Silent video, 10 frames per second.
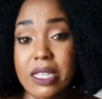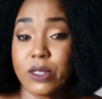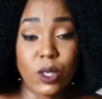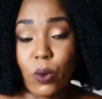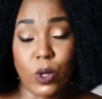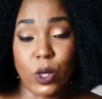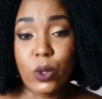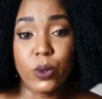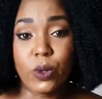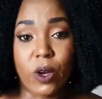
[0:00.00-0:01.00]
no
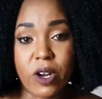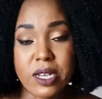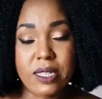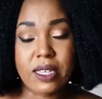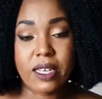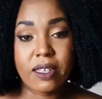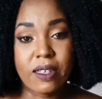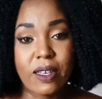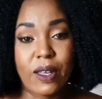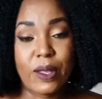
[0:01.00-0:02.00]
clue or anything
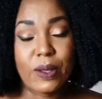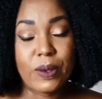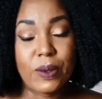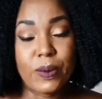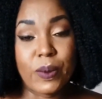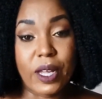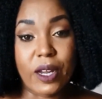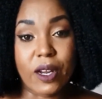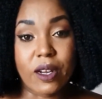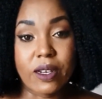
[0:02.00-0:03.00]

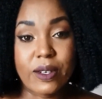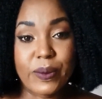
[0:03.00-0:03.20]
where